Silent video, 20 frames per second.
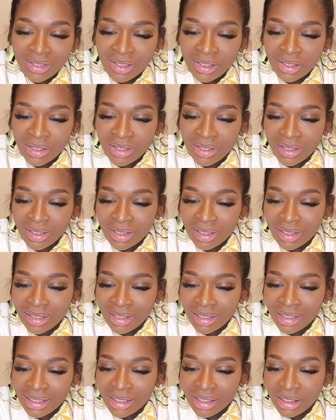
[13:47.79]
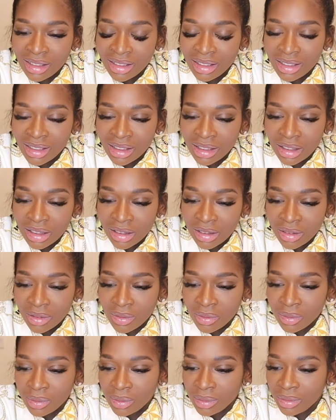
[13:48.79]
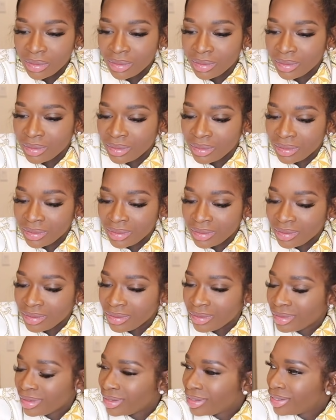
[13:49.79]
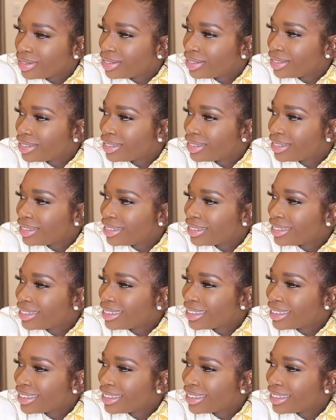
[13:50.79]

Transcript: No words are spoken by the person on screen.